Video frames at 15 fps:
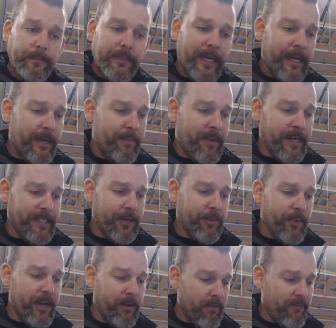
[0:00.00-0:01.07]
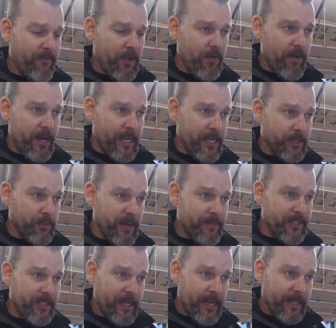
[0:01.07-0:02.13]
I did read a review on his
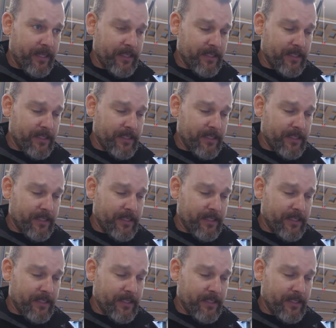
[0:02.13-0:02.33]
website